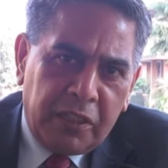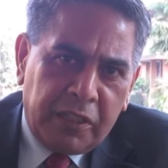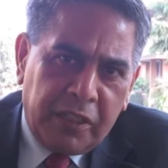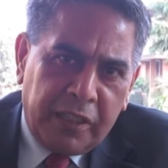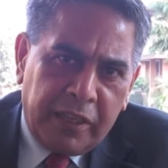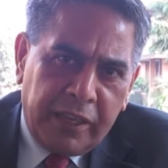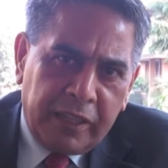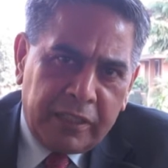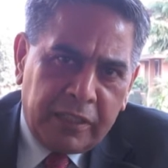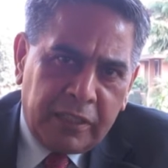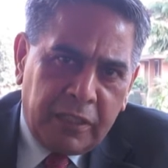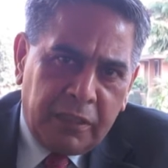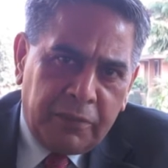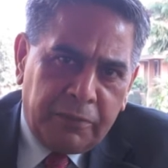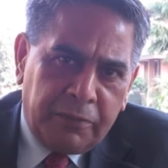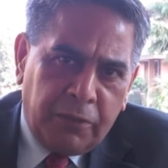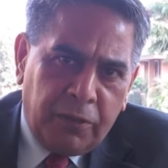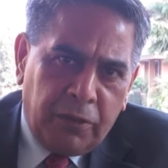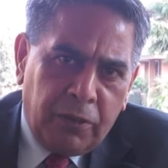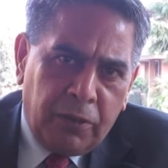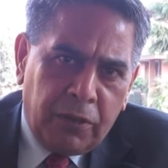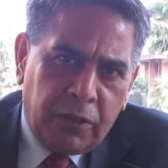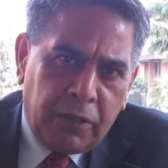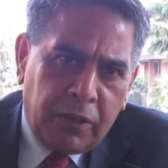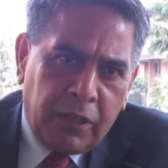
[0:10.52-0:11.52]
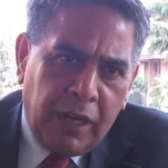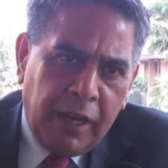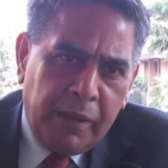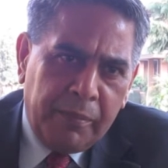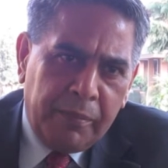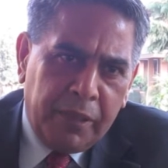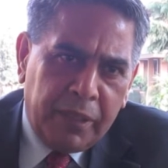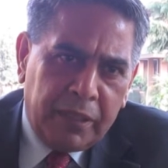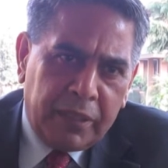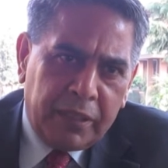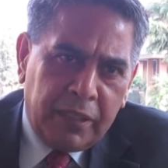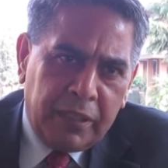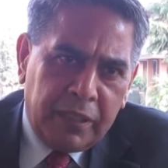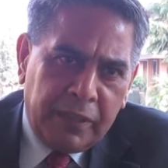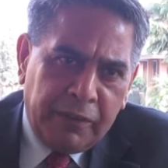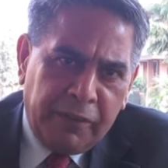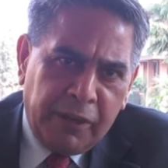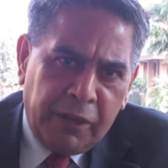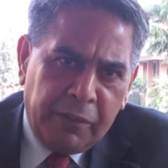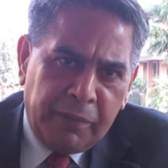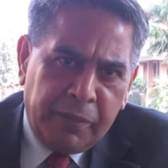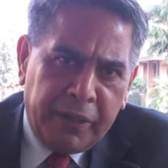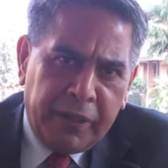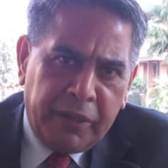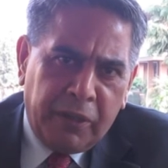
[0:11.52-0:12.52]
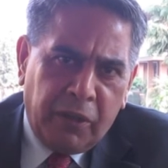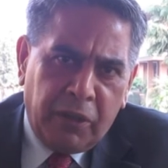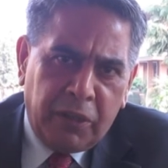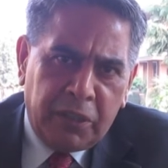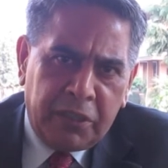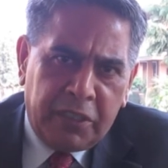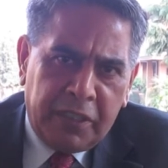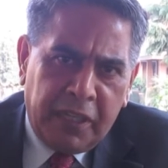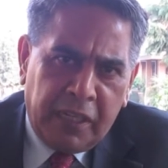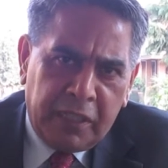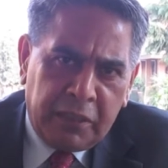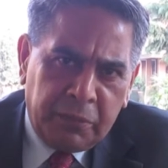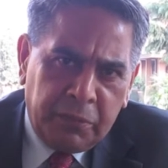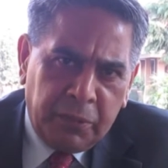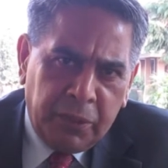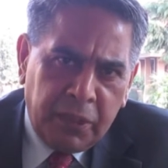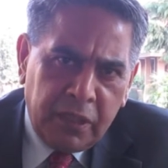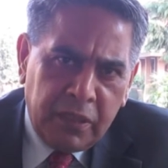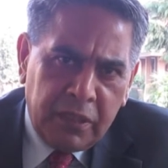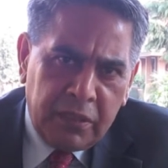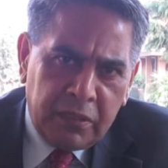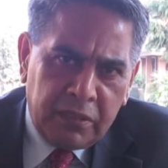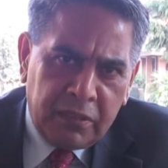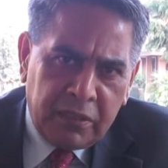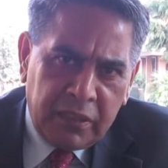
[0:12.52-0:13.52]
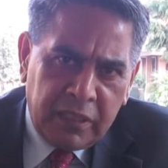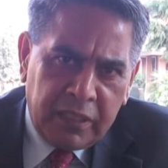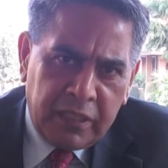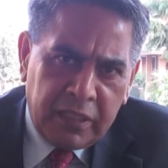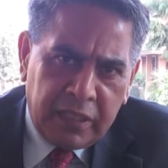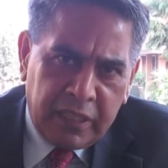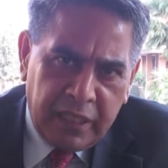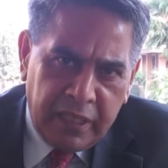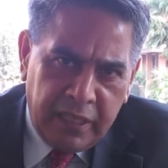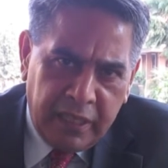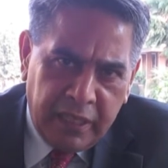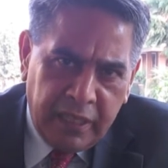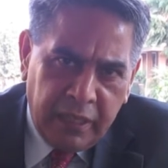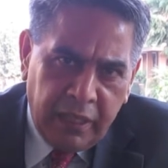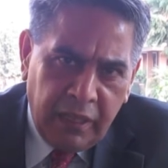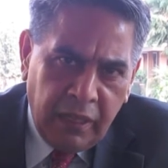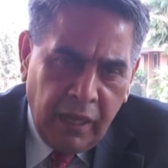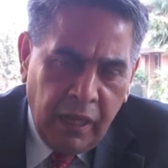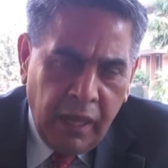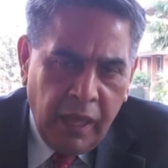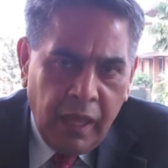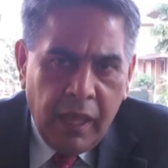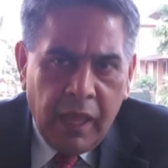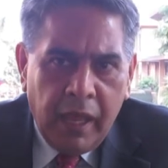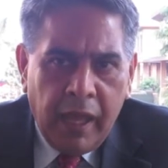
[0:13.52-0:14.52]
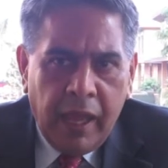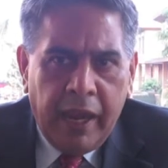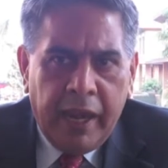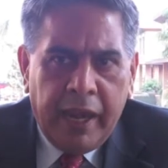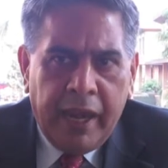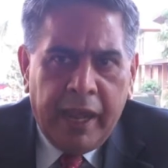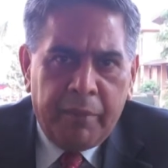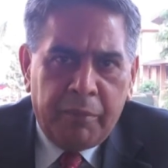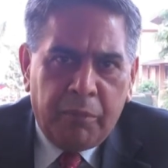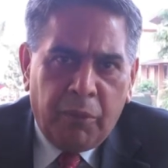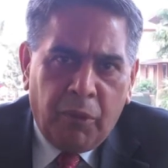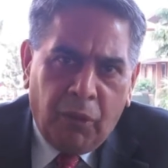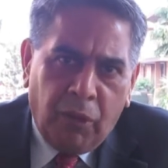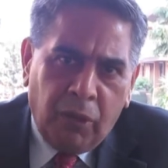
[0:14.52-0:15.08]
Director for Climate and Development Knowledge Network, CDKN, and I'm